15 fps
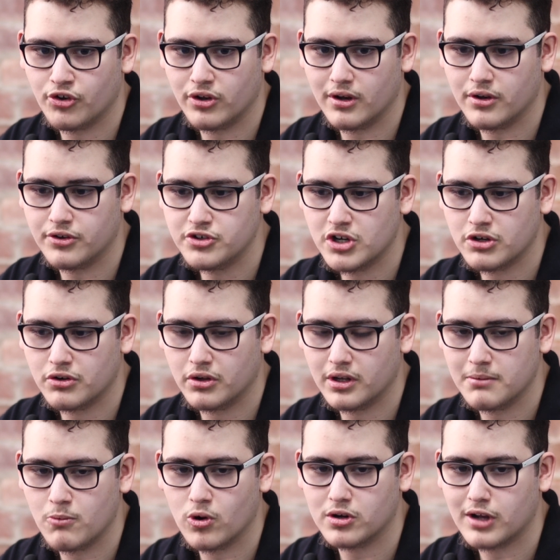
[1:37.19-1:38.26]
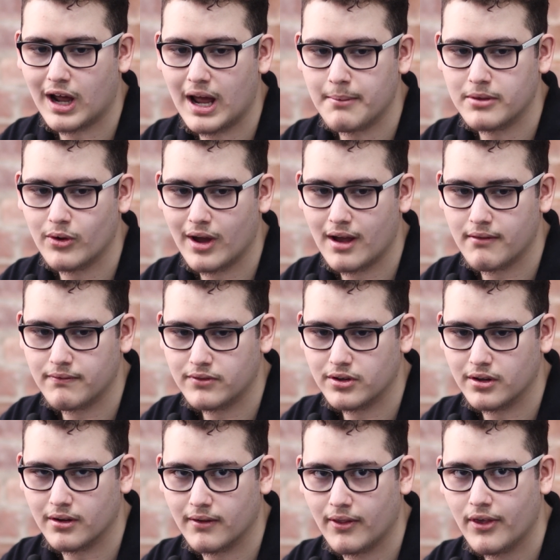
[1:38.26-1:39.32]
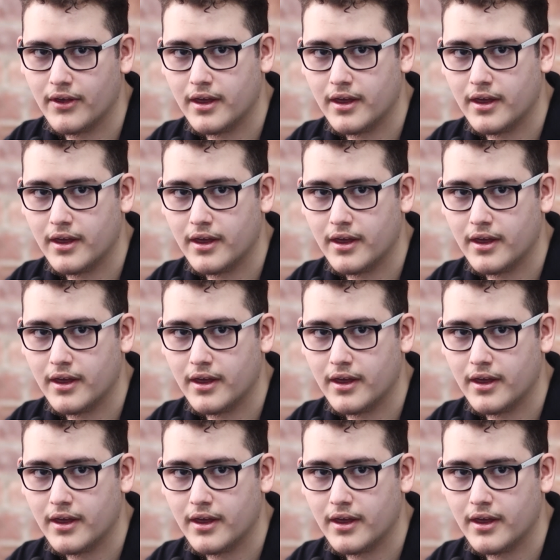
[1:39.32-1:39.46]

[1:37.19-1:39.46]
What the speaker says: and there's generally more time you have to